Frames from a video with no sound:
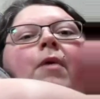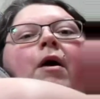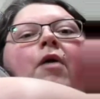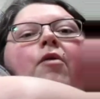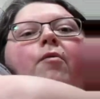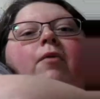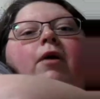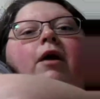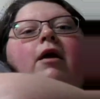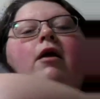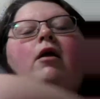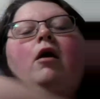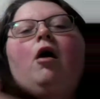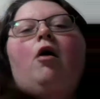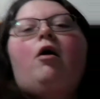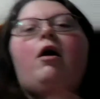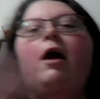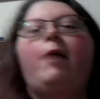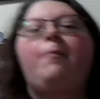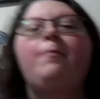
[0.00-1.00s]
by the way.
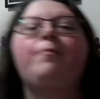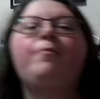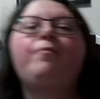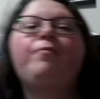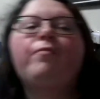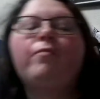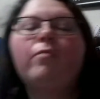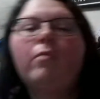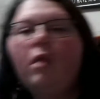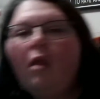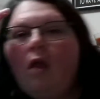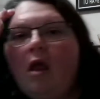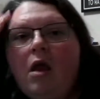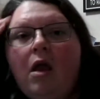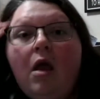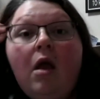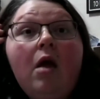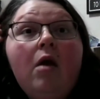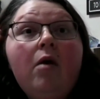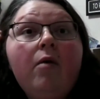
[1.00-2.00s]
Okay.
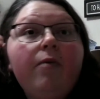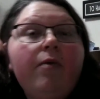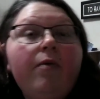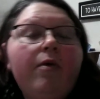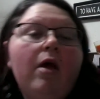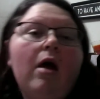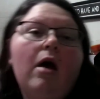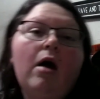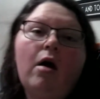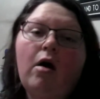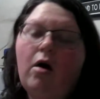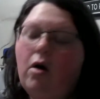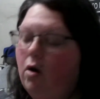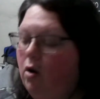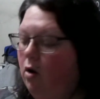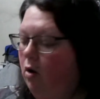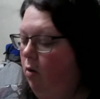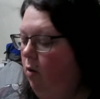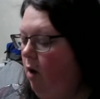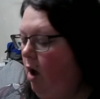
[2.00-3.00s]

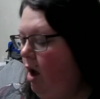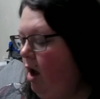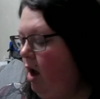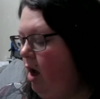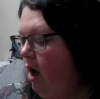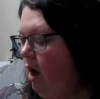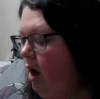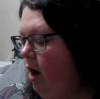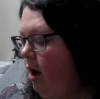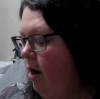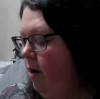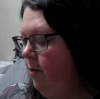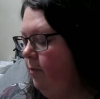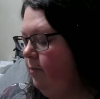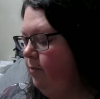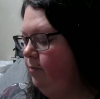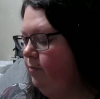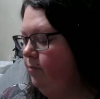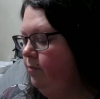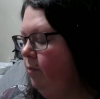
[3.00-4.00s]
So,
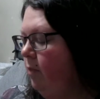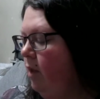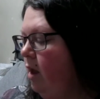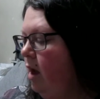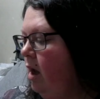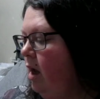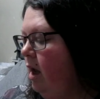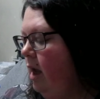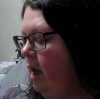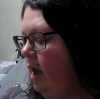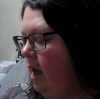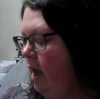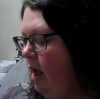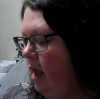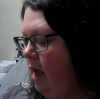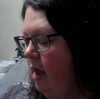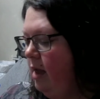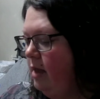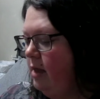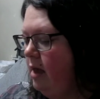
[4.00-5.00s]
um,
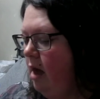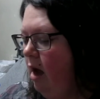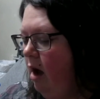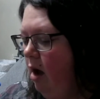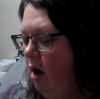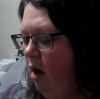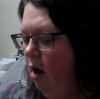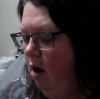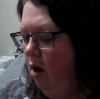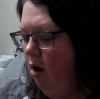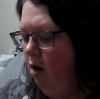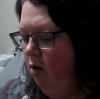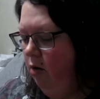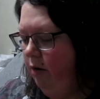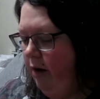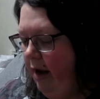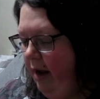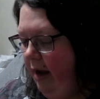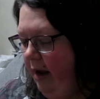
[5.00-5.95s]
it's called,